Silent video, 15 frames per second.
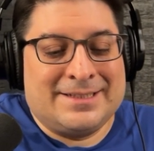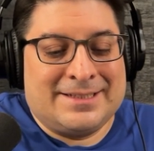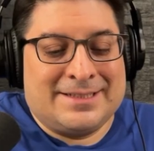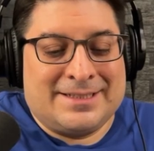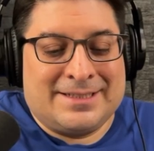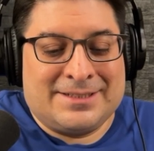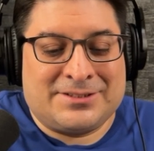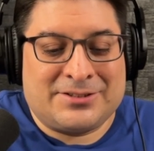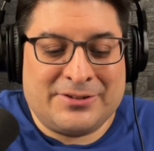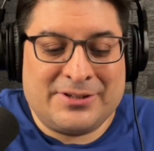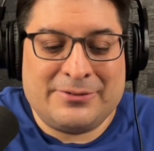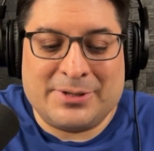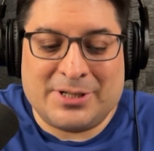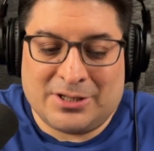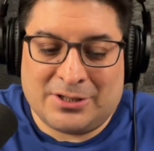So there
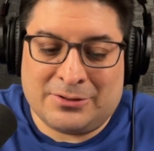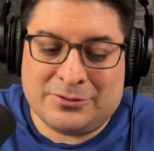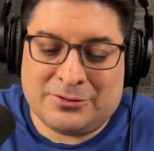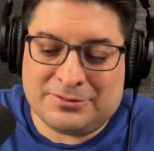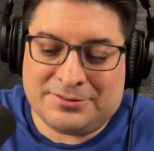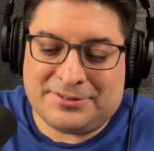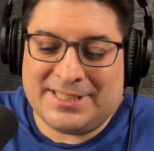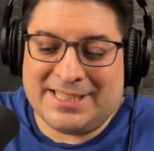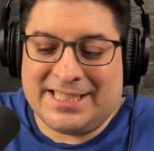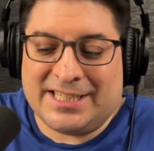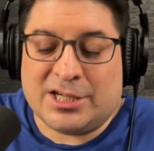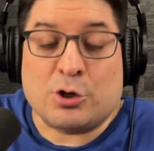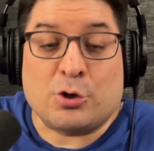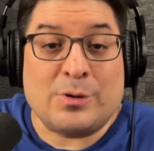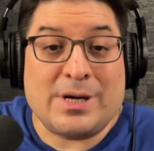we go. Those are the
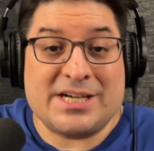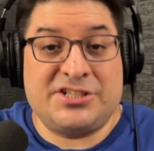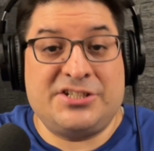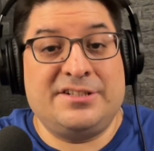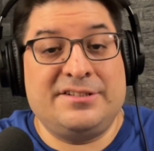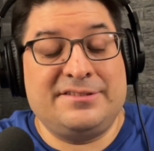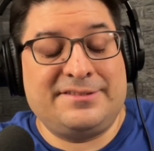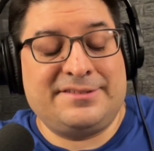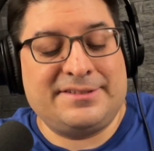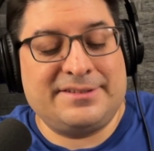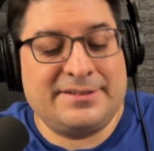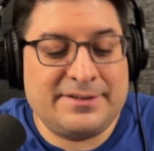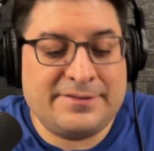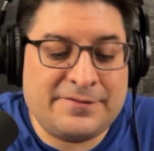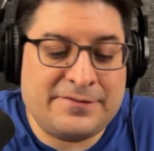corrections
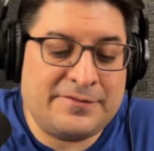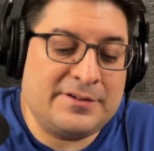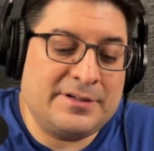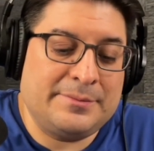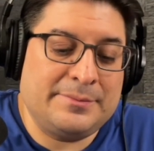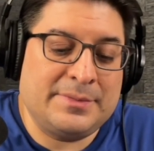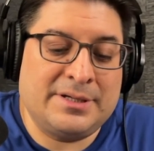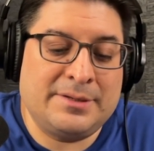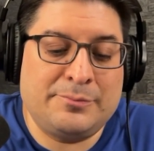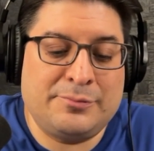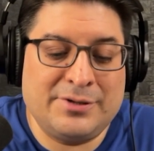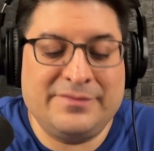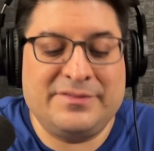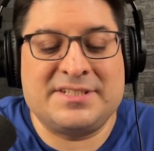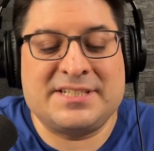from
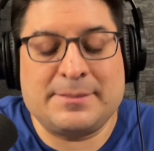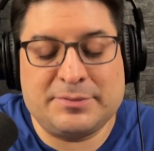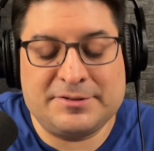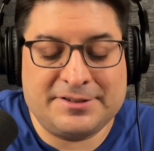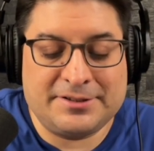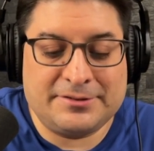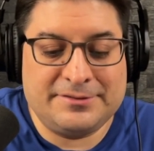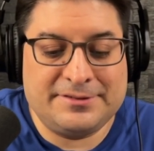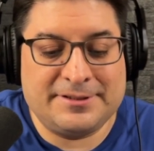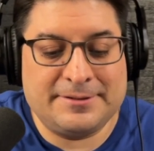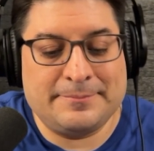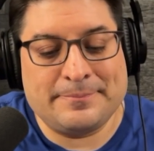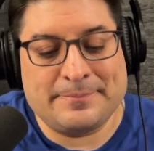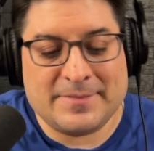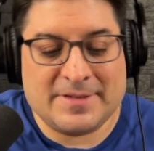previous episodes
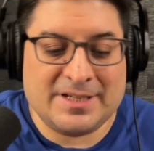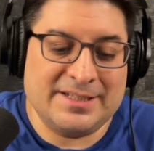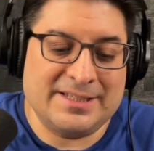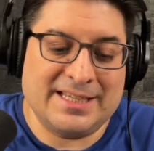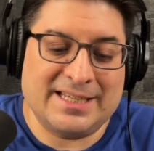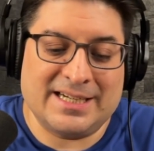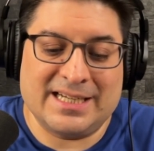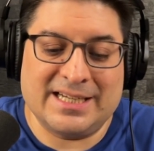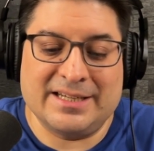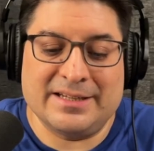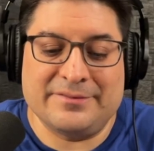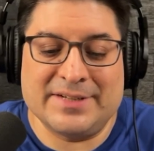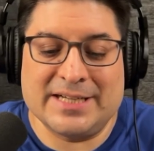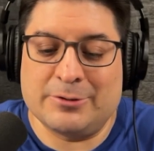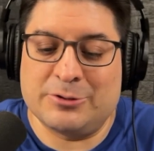that I have
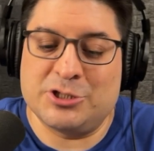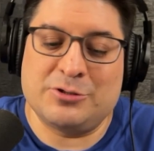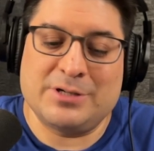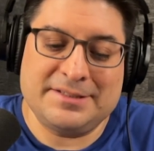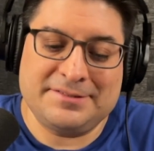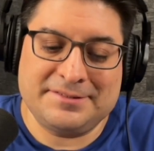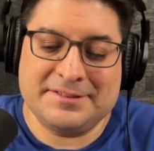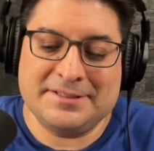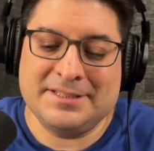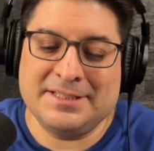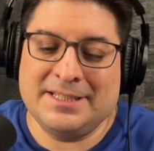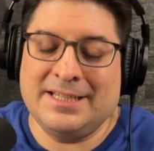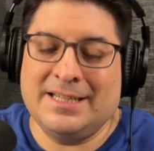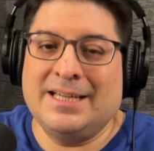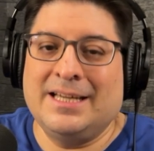now addressed.
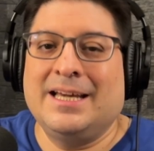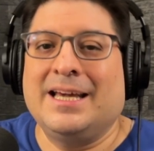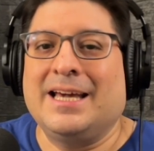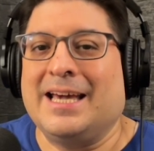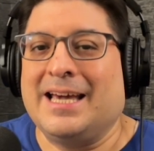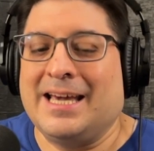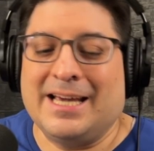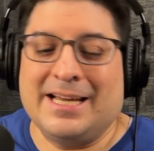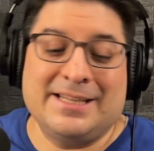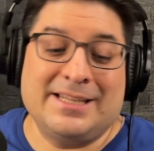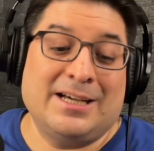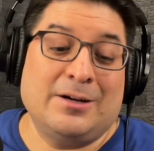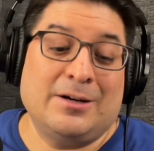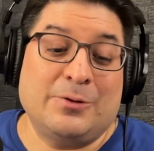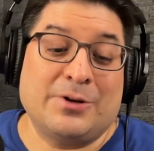And
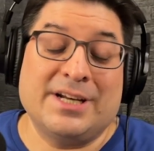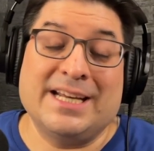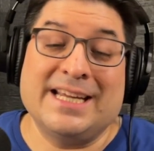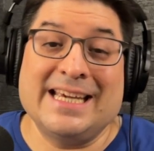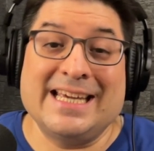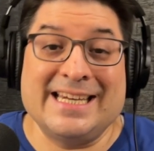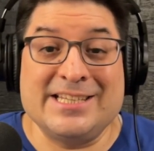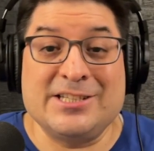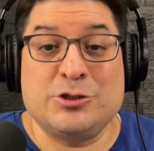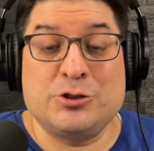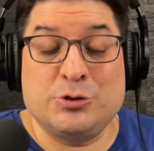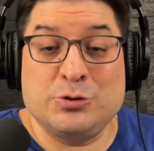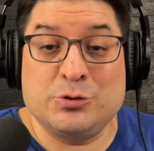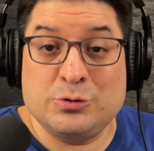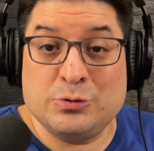we're going to get
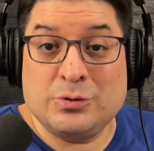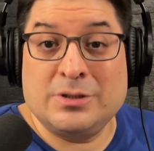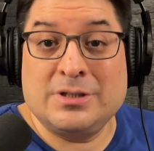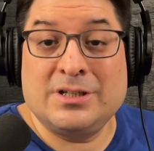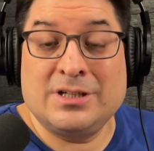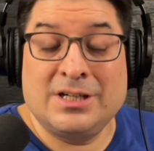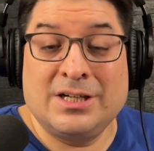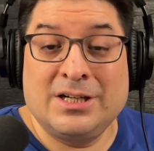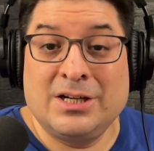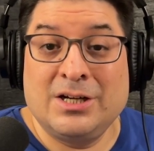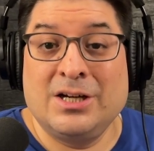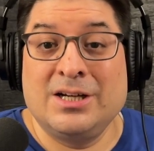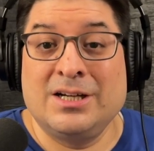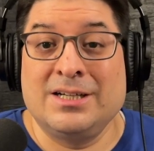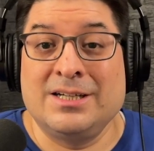into
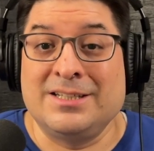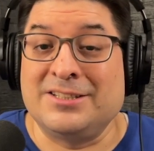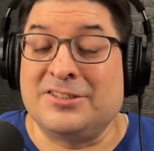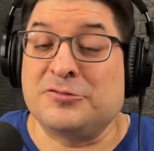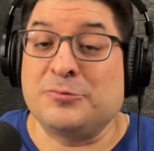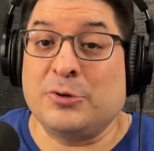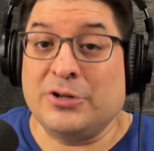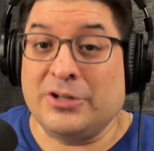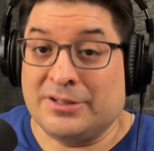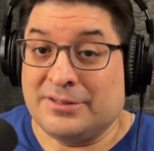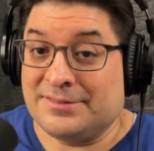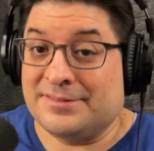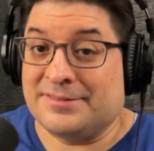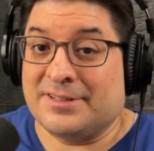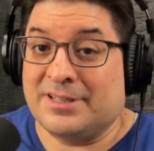the
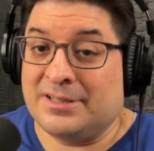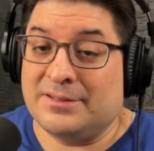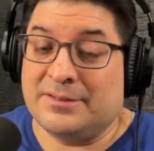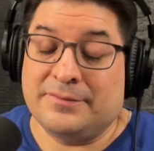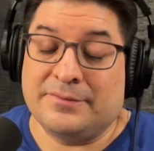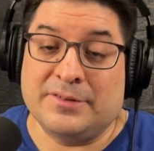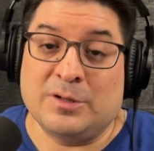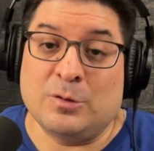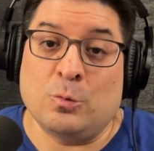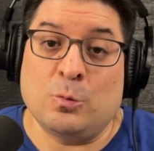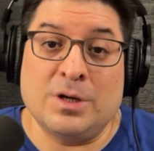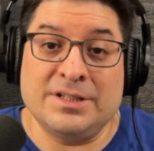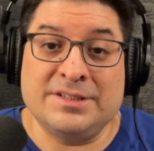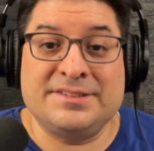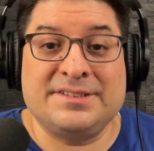spoilers of
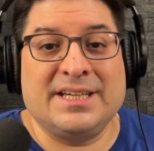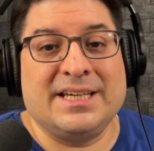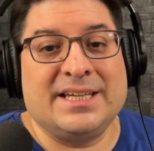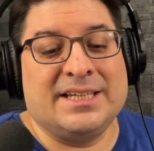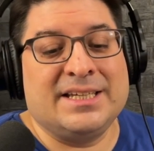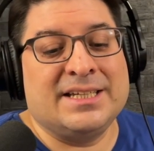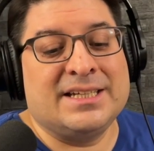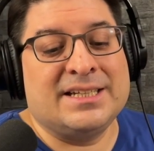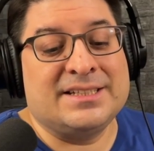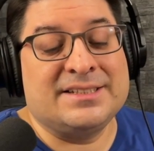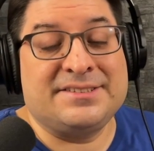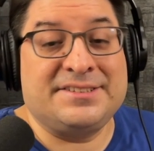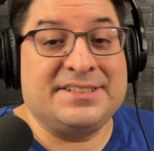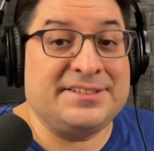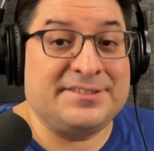Wednesday
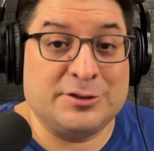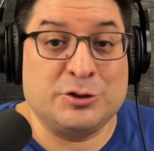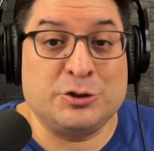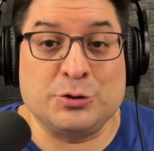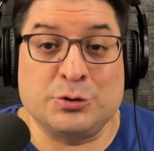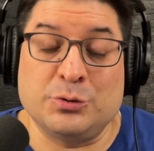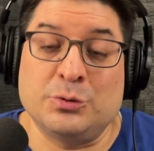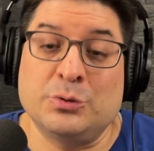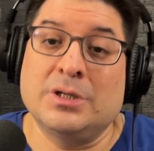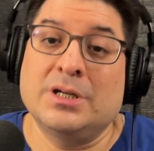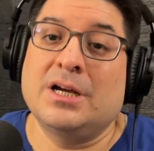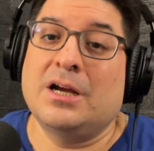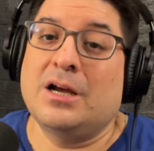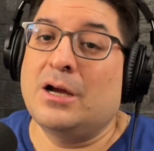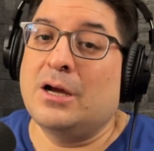Season 2,
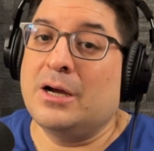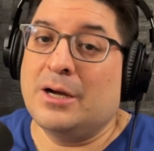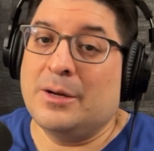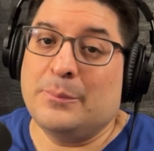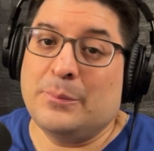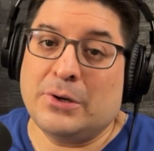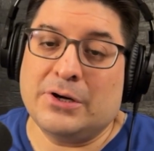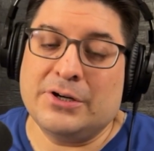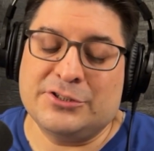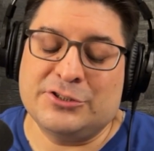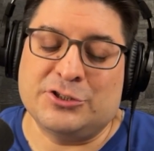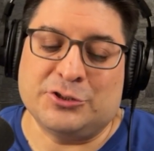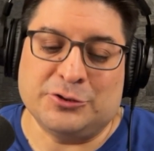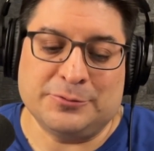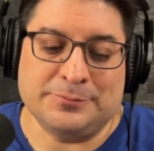Part 2.